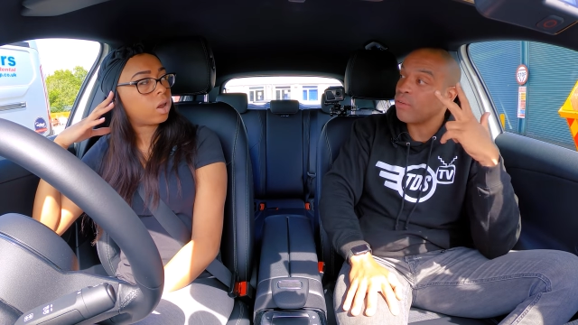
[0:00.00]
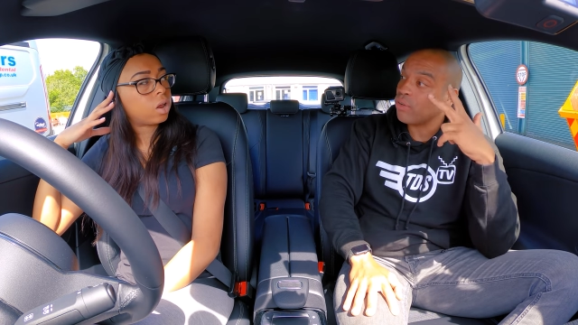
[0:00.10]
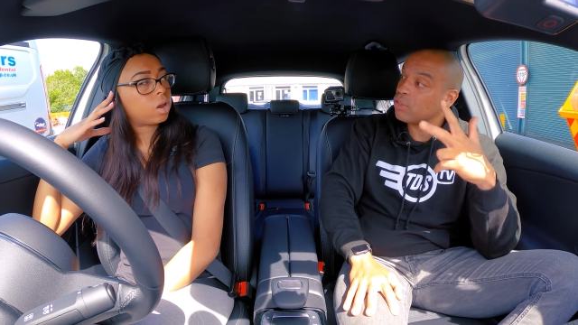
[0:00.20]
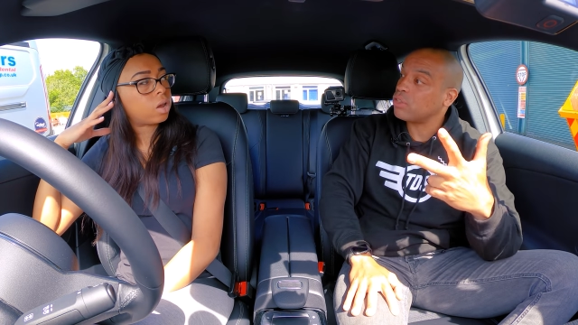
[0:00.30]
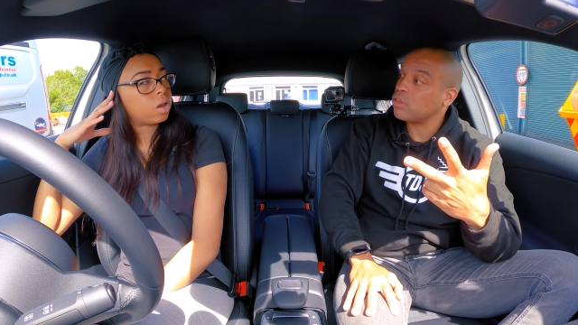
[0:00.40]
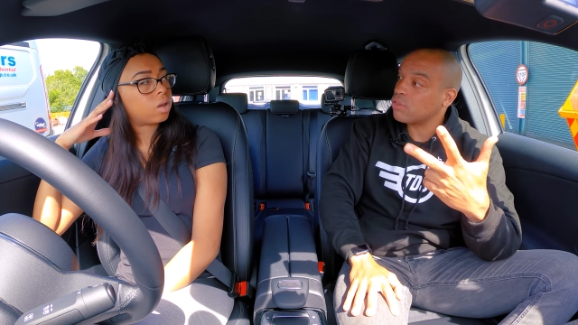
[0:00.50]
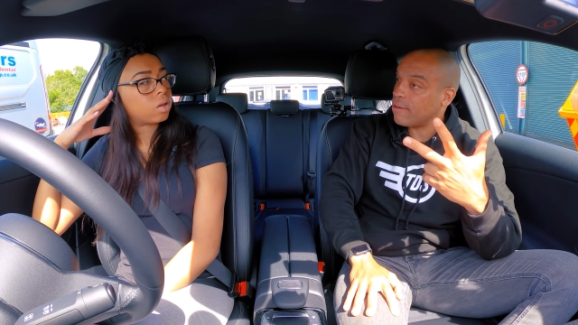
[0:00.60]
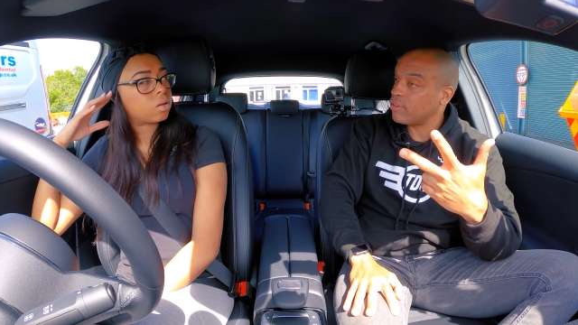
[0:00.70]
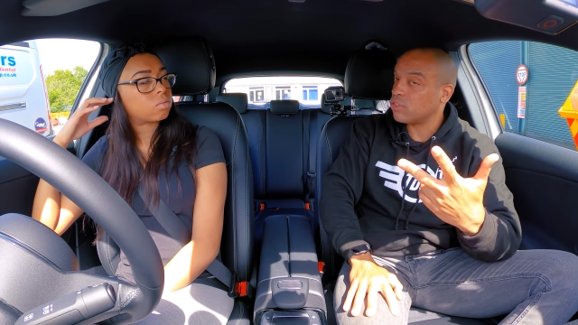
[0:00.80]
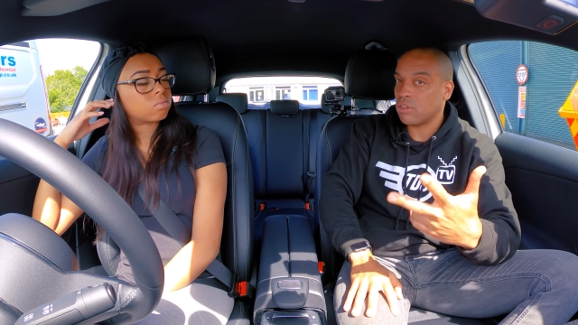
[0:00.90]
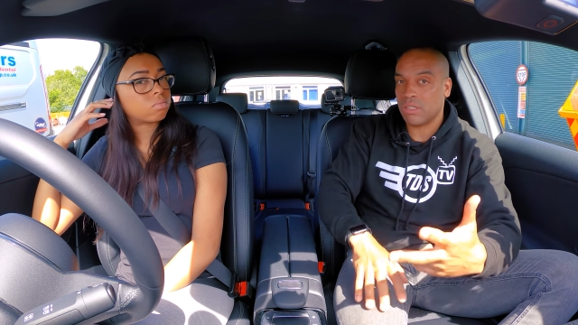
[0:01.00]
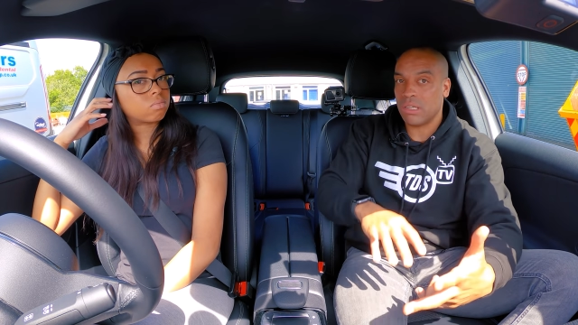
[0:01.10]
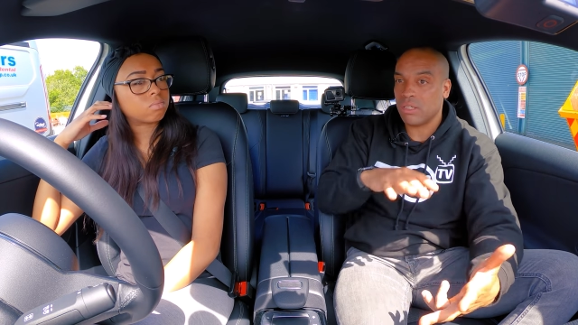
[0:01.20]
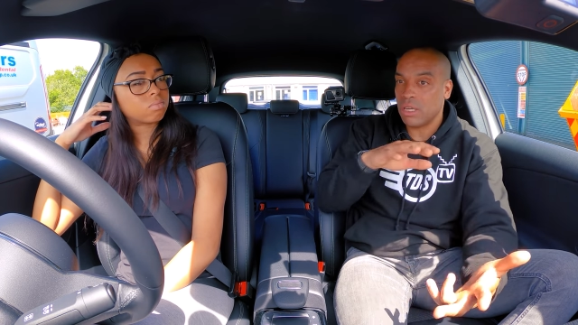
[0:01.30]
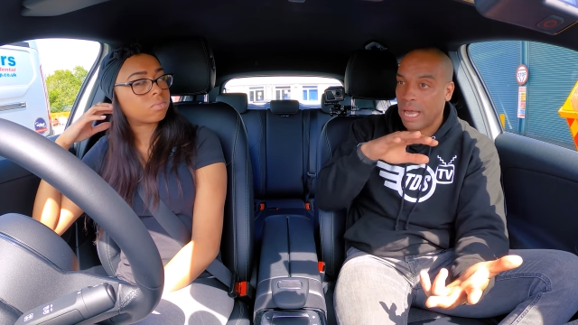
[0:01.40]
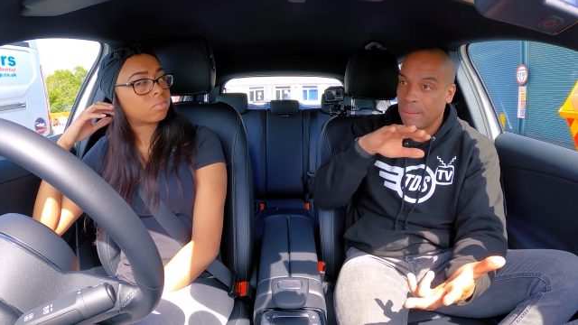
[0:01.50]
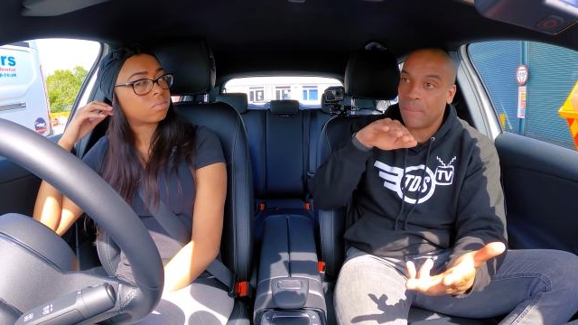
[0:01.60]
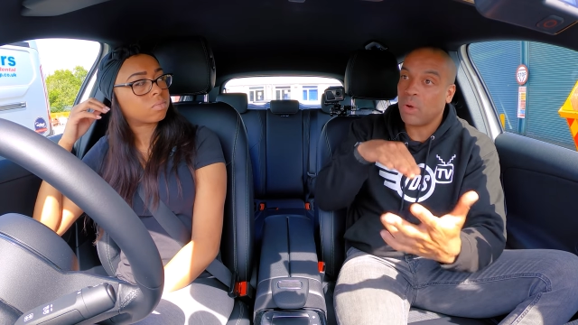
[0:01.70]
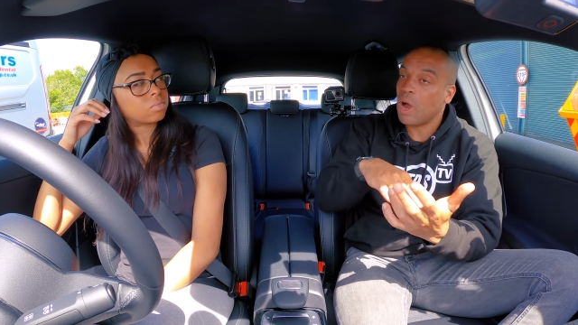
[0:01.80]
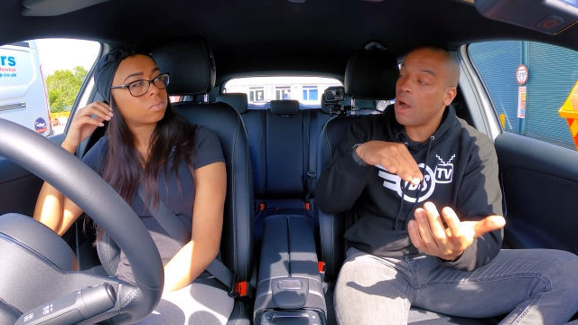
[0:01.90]
Speaker 1: on the phone to your driving instructor and,
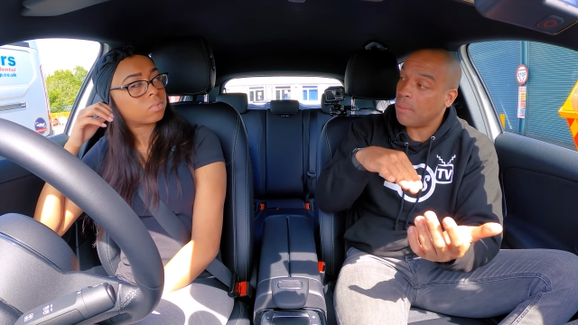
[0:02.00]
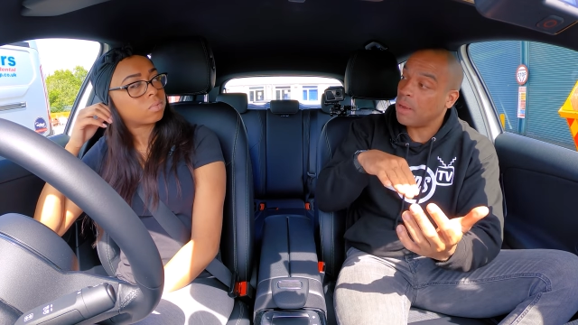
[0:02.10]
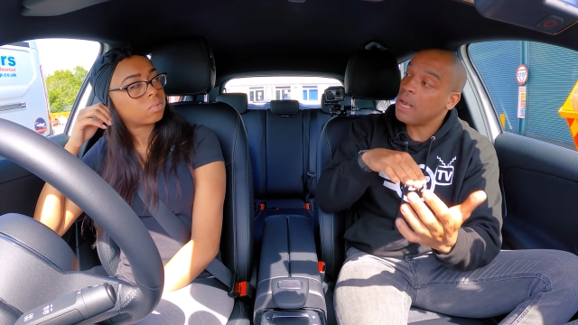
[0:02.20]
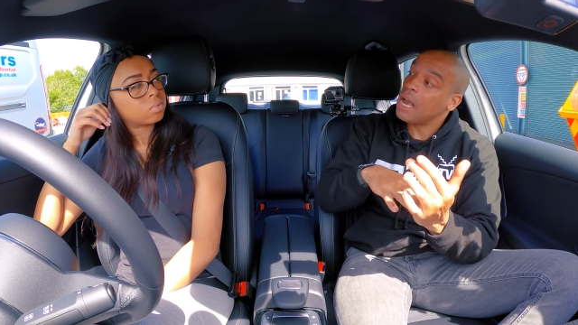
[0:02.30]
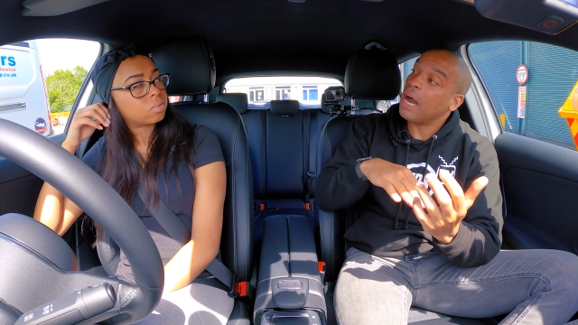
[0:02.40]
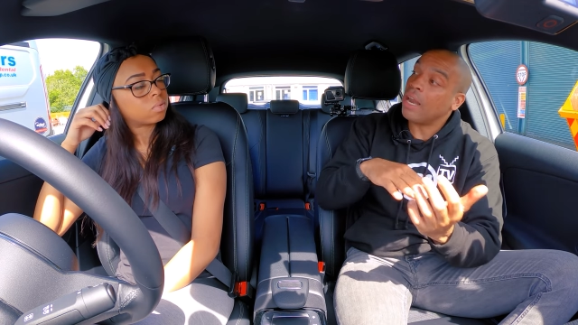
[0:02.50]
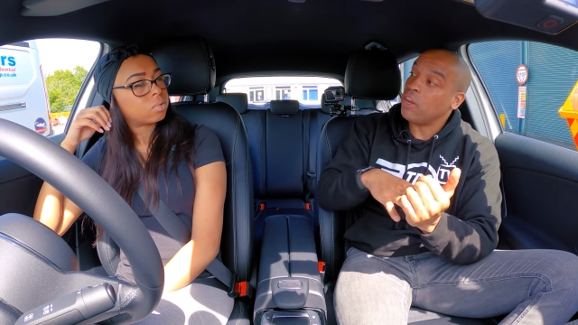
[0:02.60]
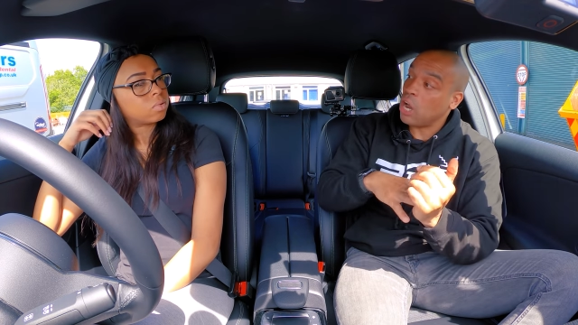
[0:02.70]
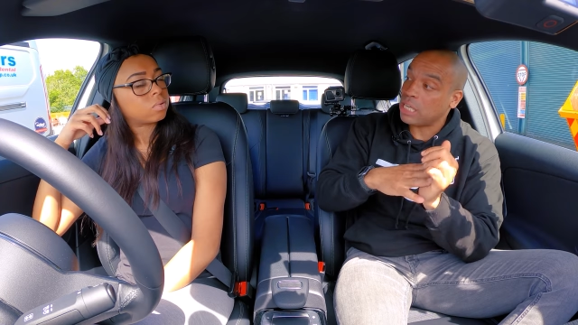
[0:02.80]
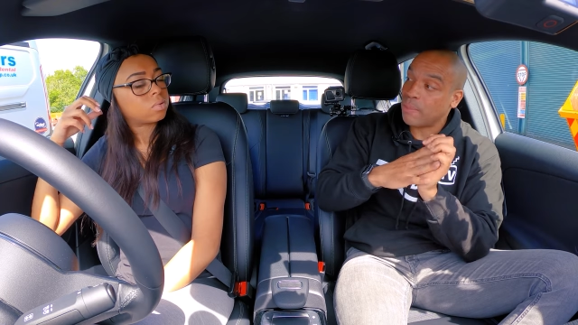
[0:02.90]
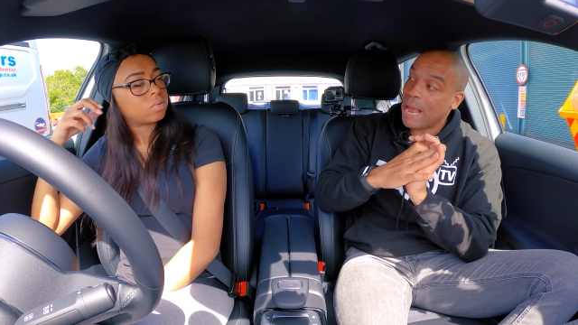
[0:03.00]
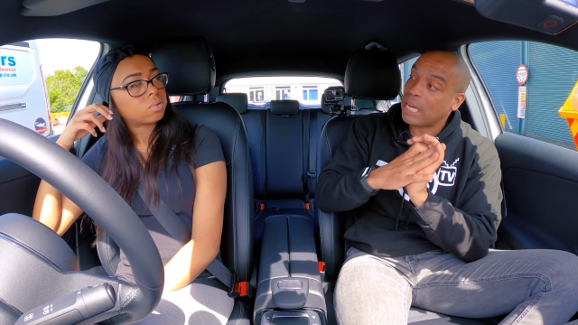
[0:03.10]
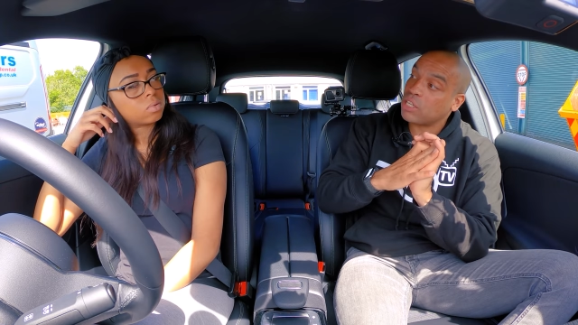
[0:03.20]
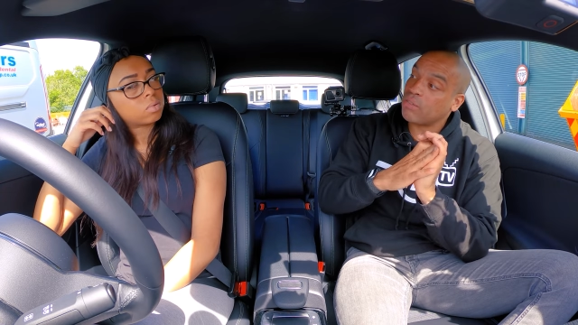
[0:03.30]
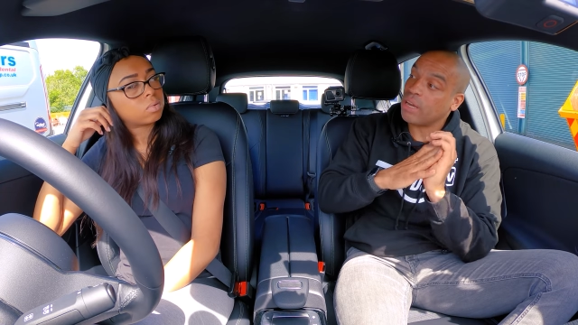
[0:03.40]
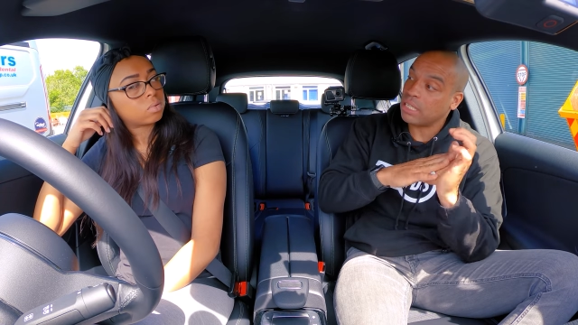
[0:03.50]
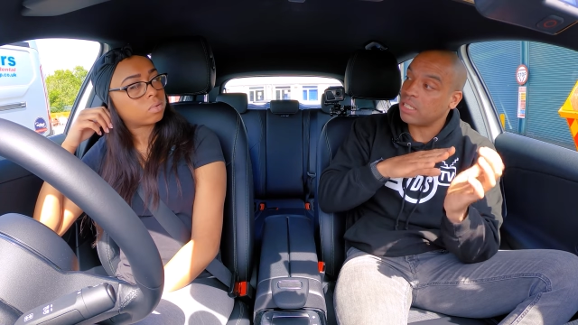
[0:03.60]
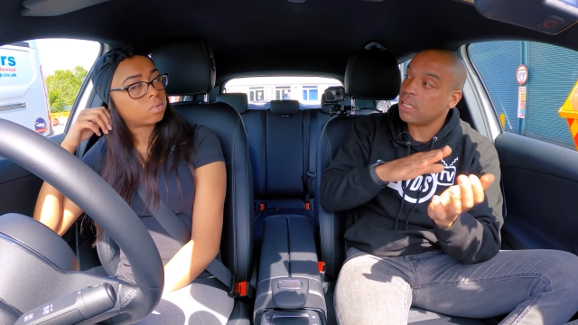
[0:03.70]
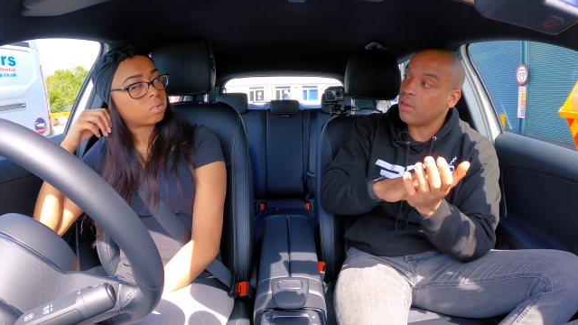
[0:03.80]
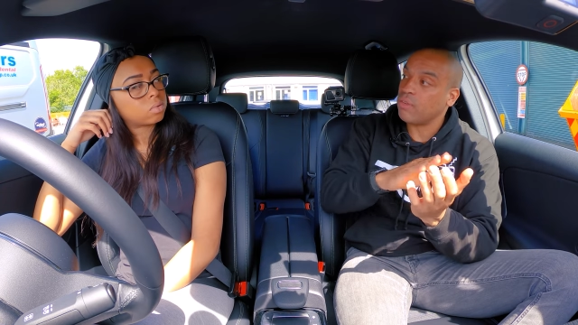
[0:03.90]
and, book up a nice package of
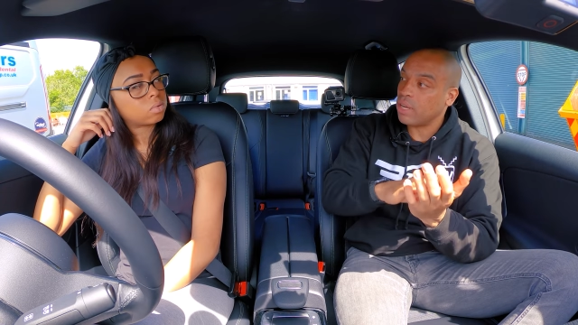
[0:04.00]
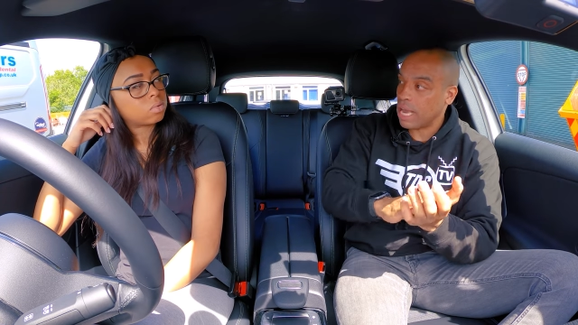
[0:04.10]
lessons if you